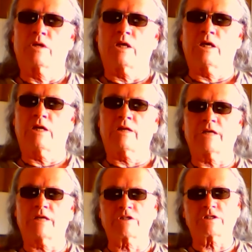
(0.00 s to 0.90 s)
And
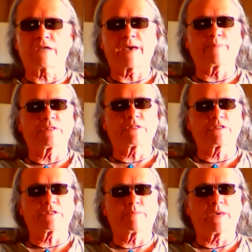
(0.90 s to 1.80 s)
that just happens
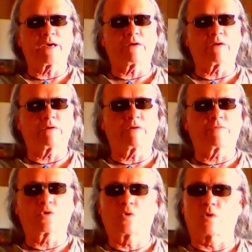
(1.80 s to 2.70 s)
as a matter
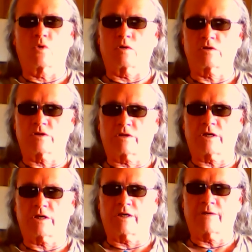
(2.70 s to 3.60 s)
of course.
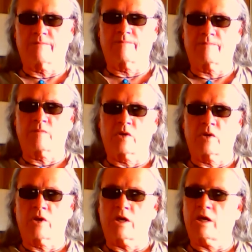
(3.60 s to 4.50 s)
Okay?
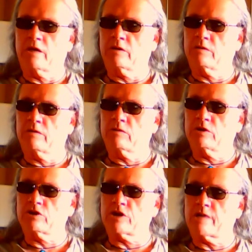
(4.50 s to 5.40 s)
And the
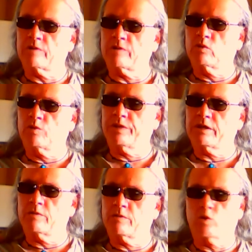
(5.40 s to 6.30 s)
shaman will
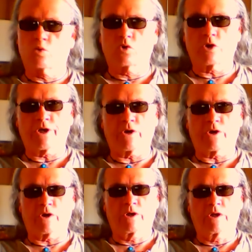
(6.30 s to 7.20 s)
become a warrior